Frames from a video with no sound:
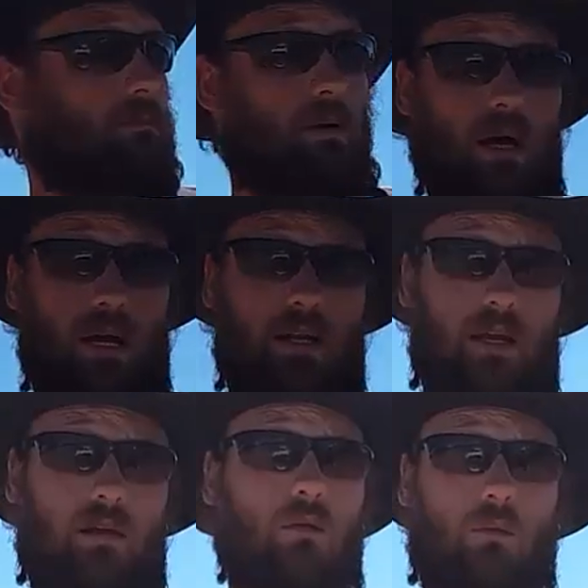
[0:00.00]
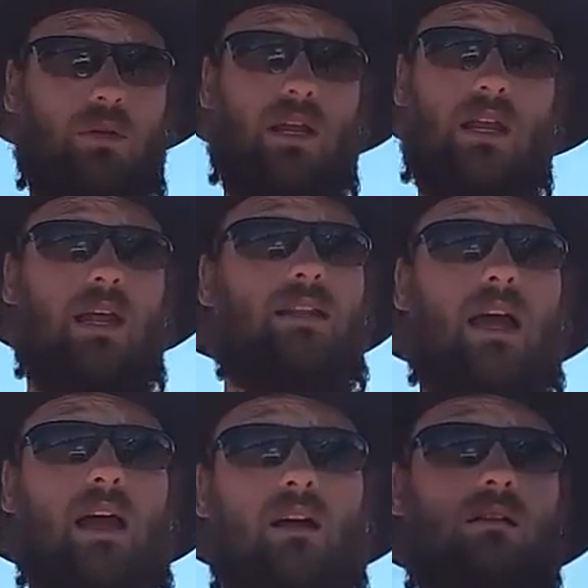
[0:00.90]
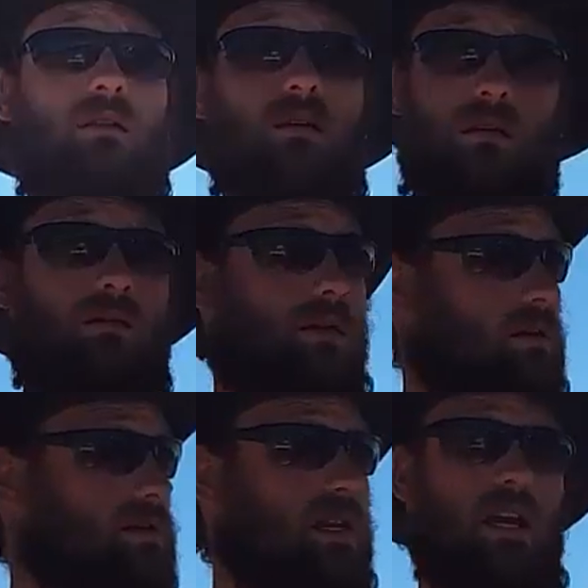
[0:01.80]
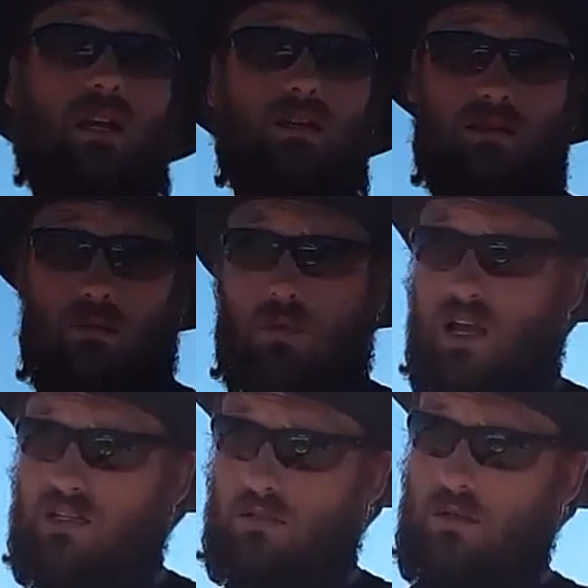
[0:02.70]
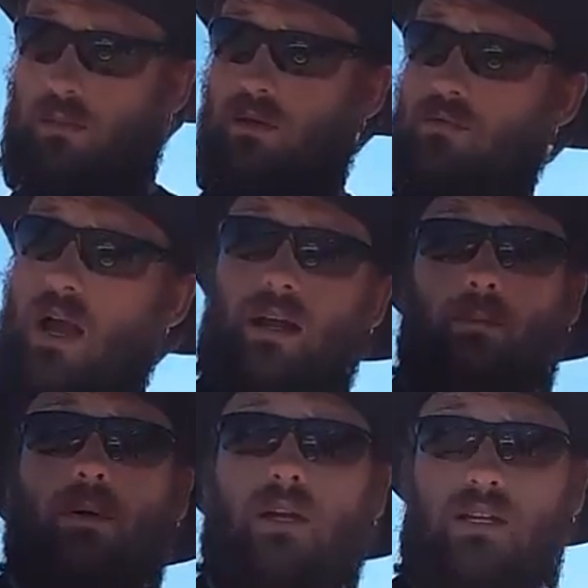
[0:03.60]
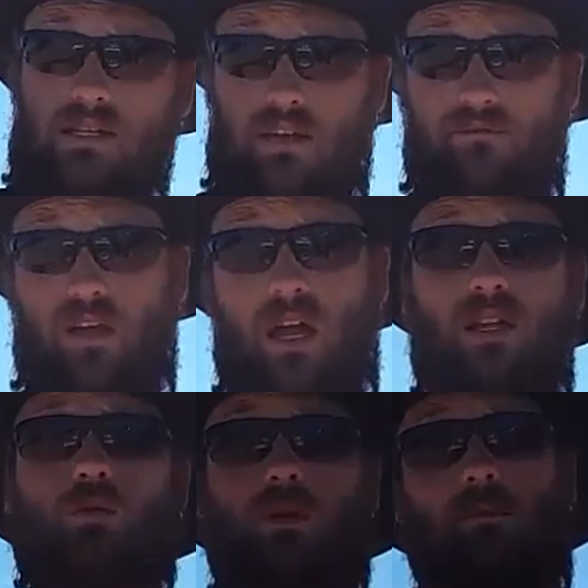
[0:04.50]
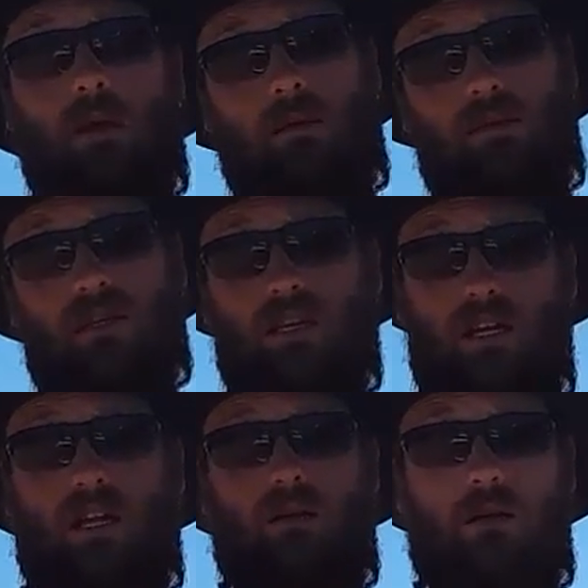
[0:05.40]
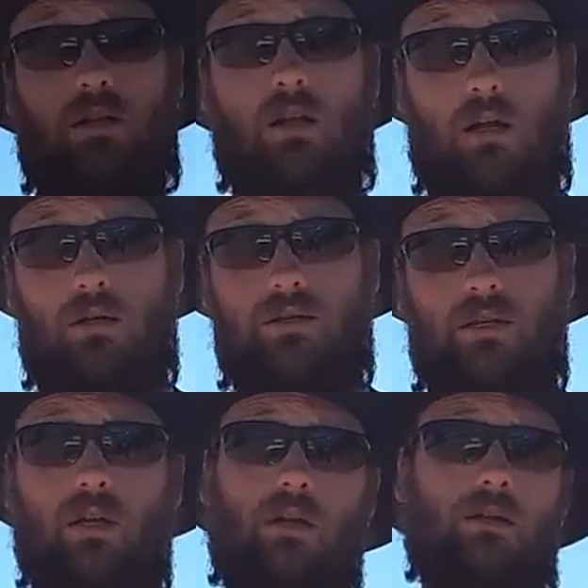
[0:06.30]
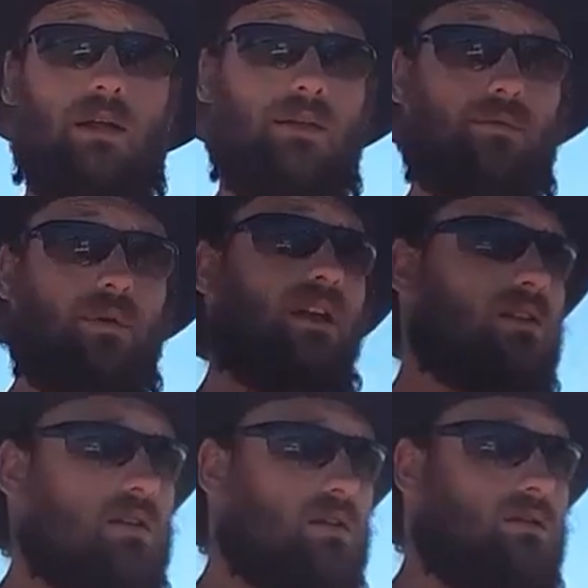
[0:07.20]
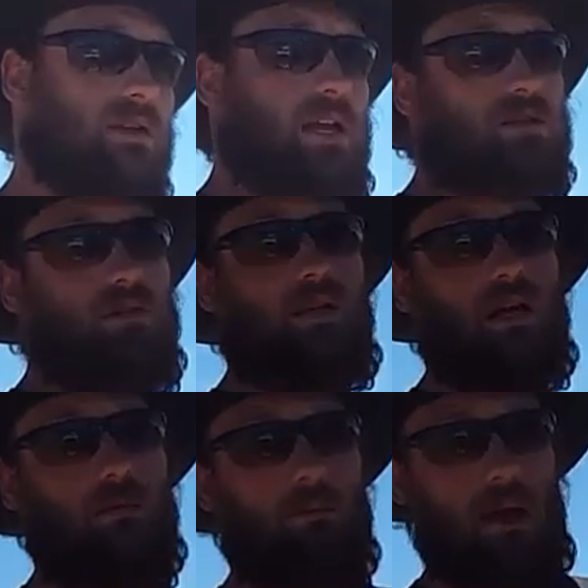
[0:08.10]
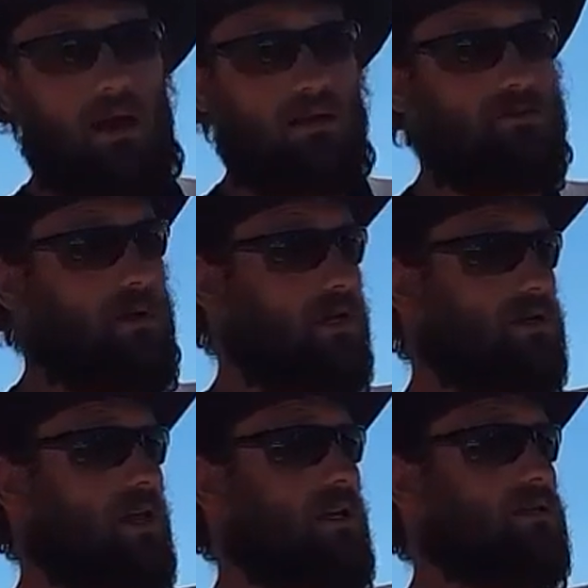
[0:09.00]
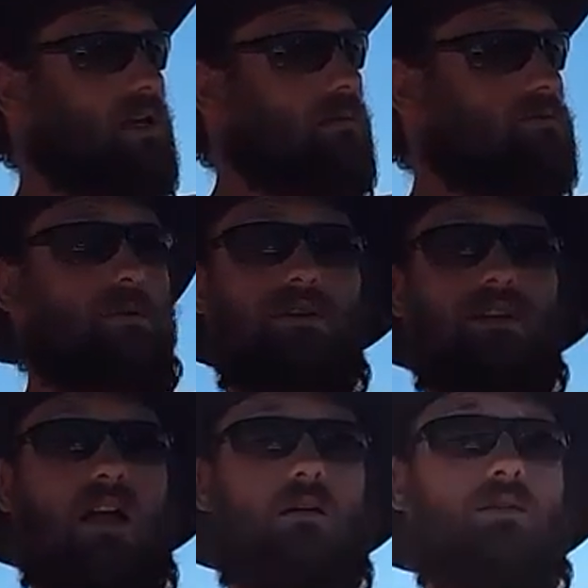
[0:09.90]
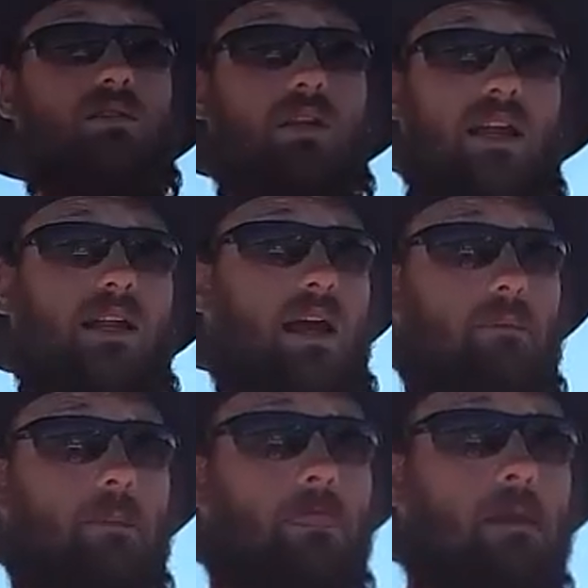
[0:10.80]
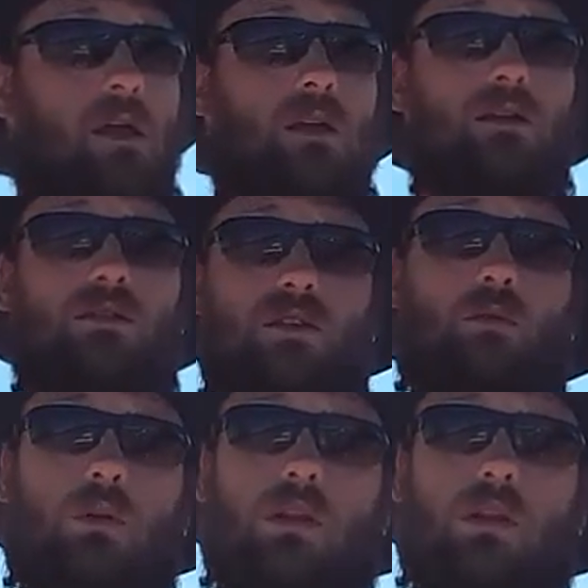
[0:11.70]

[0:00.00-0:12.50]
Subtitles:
But when they lay down, their teats will actually be right up against that fence where them babies can get in there and nurse. Now, the reason those actually come about is because a lot of times when a sow goes to lay down, she will